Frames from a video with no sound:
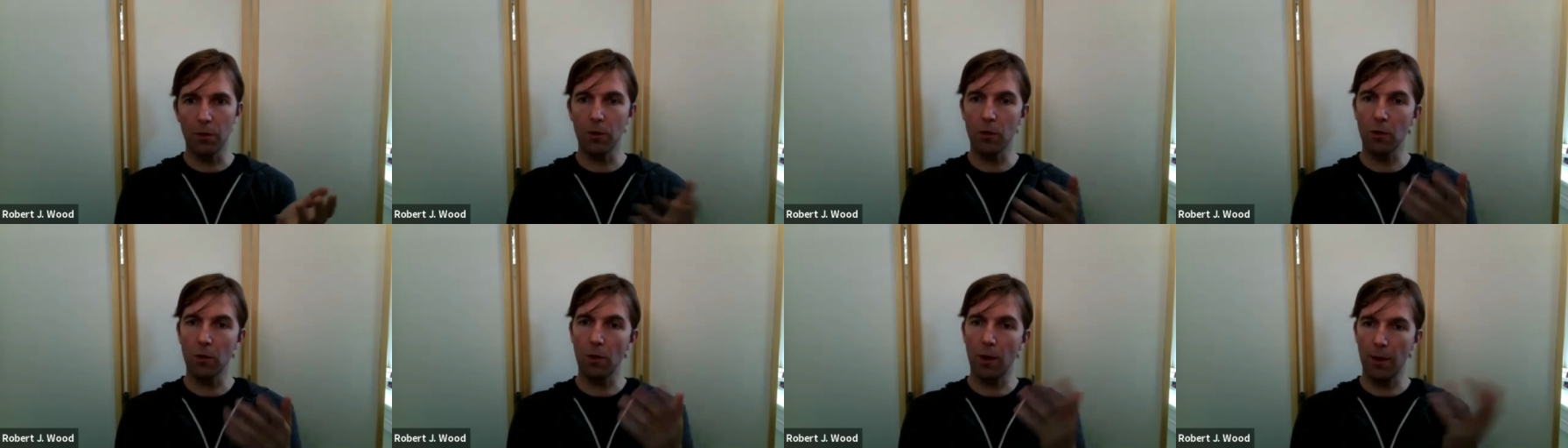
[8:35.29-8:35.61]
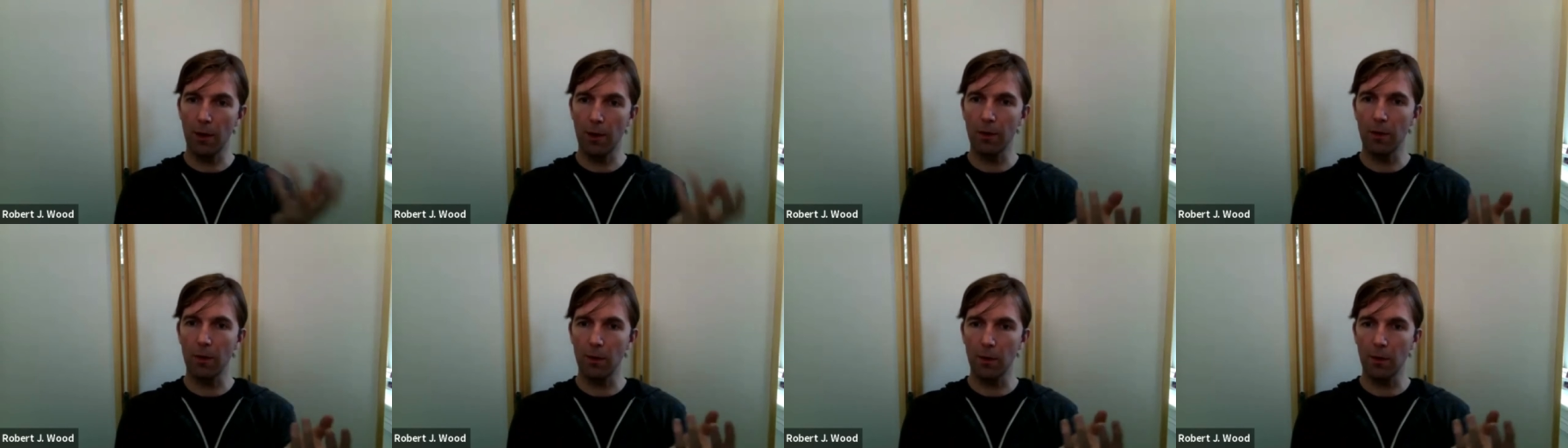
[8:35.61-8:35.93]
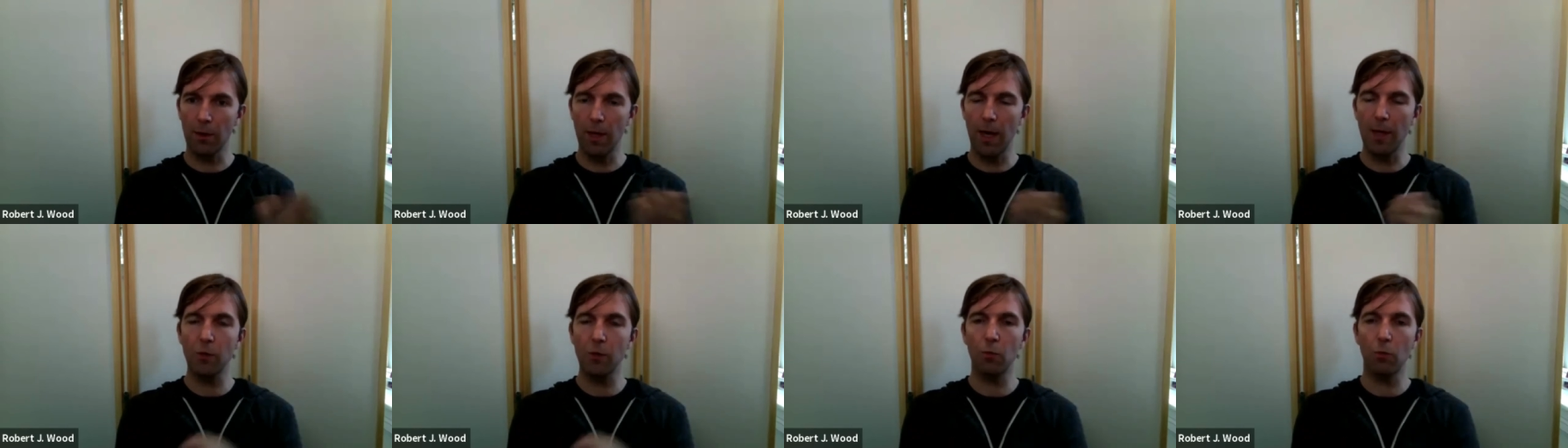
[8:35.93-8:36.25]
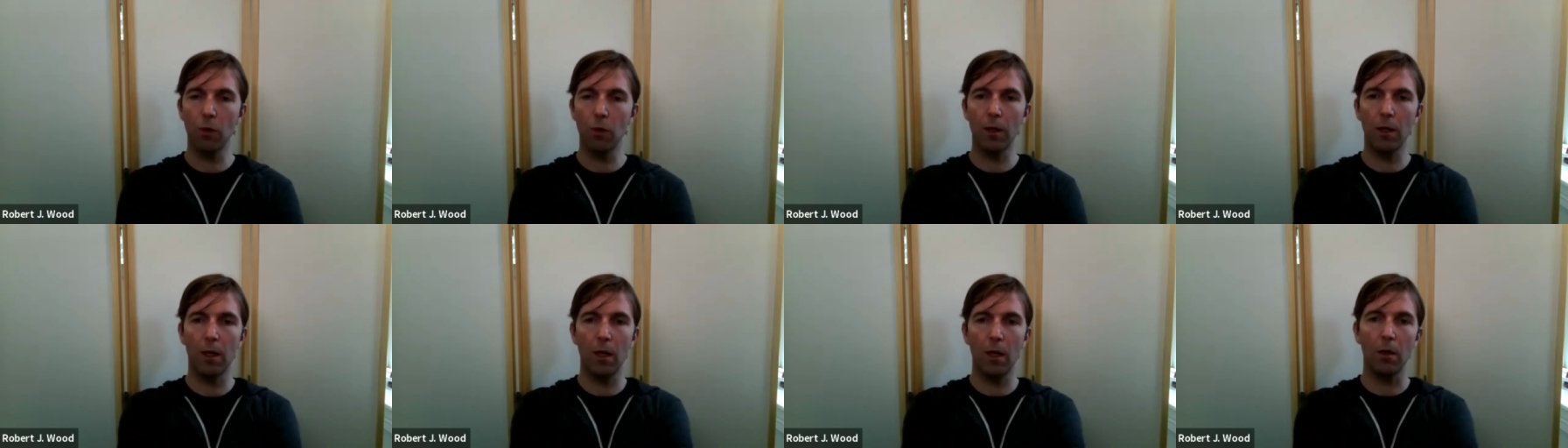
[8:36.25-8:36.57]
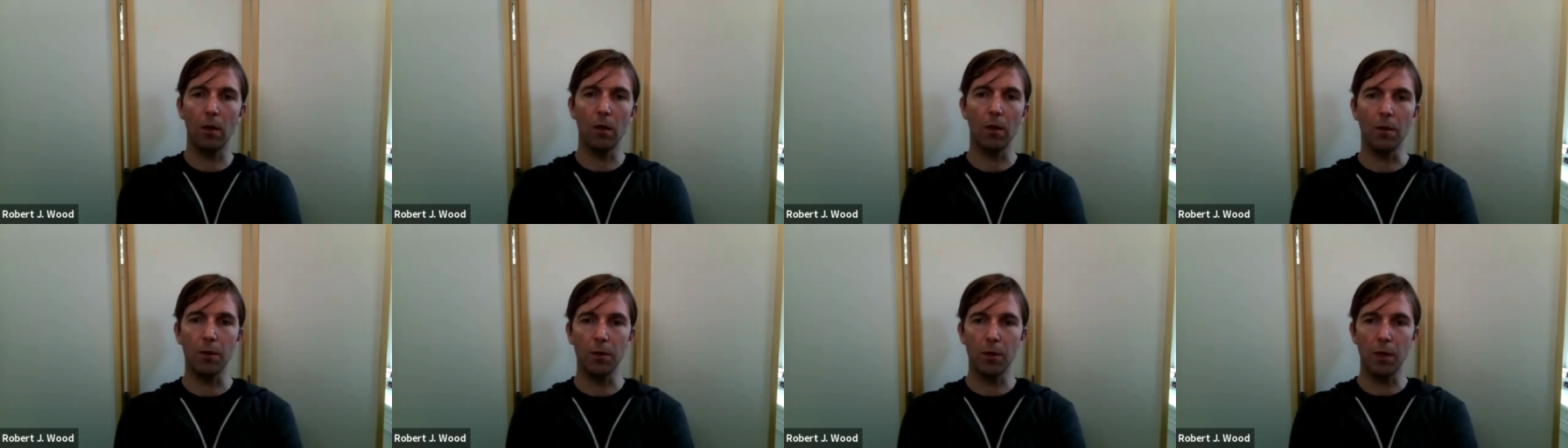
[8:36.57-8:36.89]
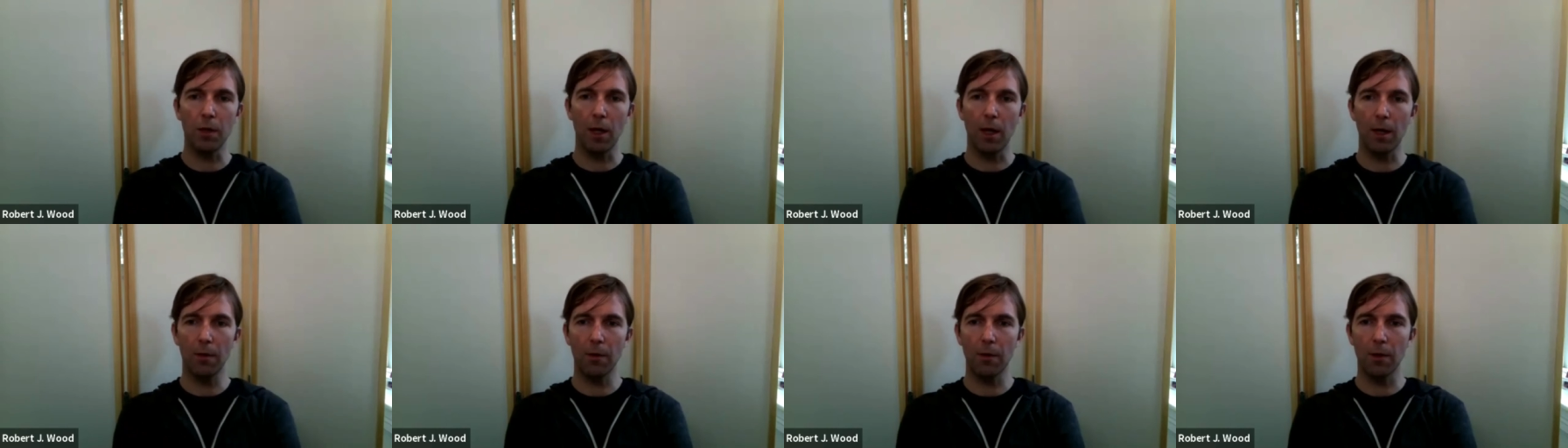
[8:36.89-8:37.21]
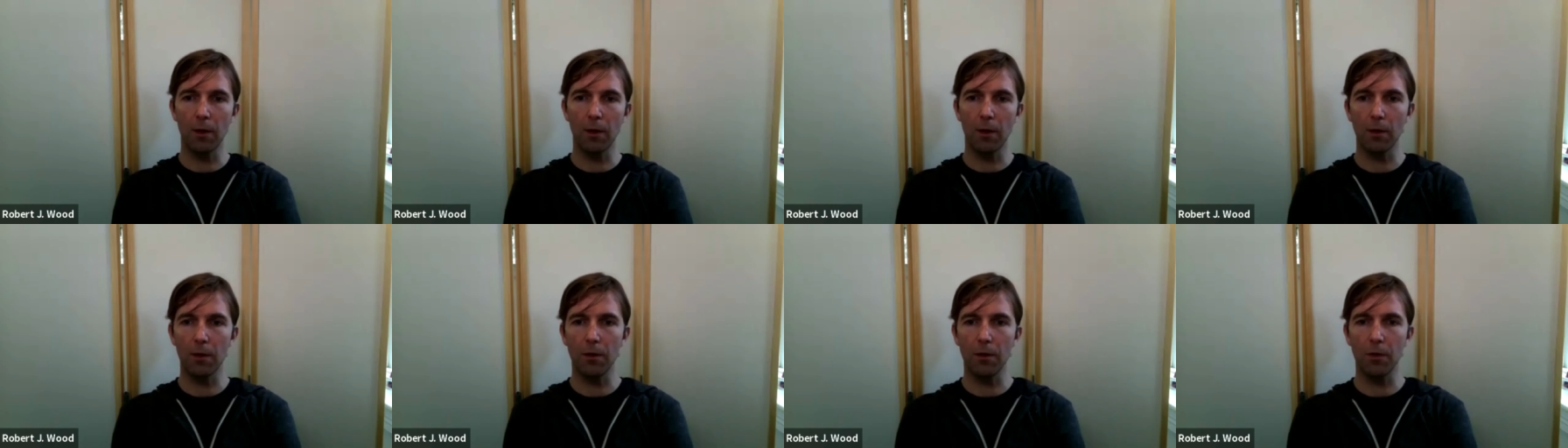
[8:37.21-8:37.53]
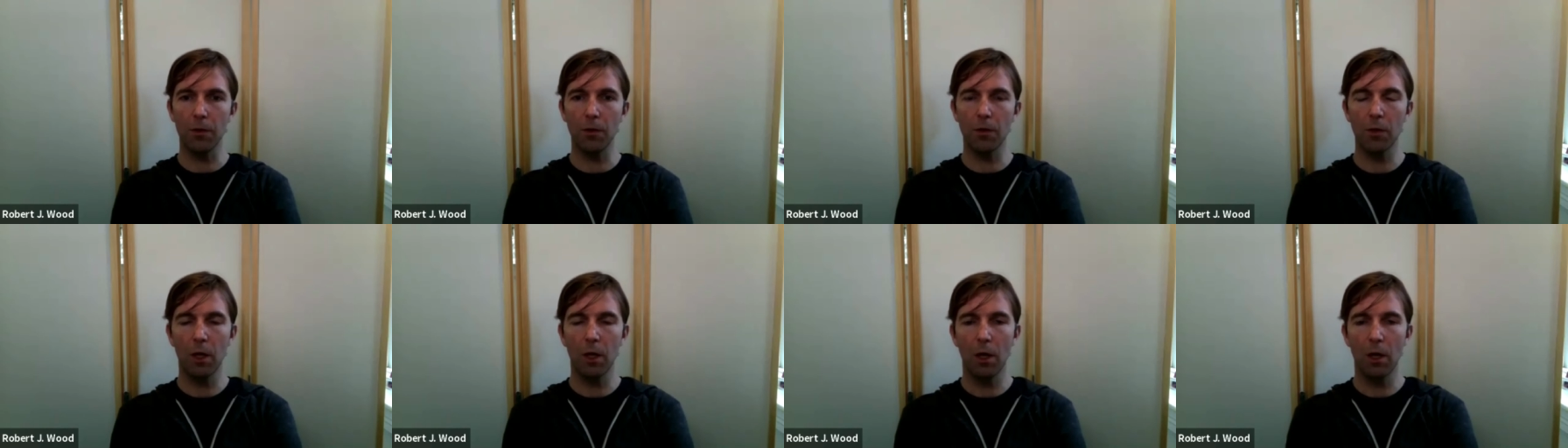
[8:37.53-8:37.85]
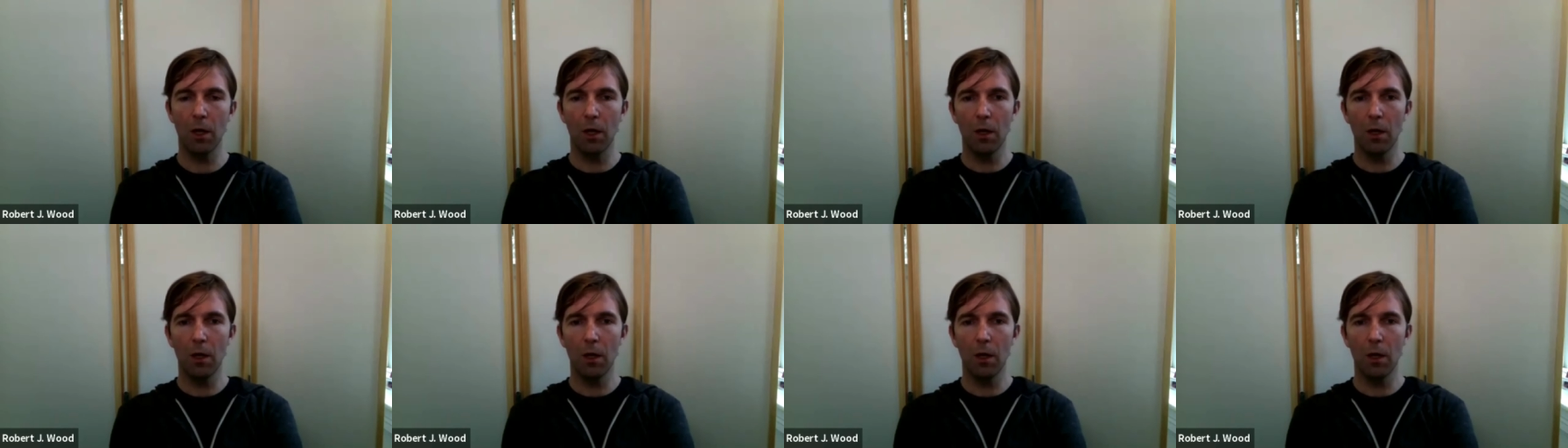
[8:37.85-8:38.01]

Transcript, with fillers: And so I, I think that that's one of the areas that I think is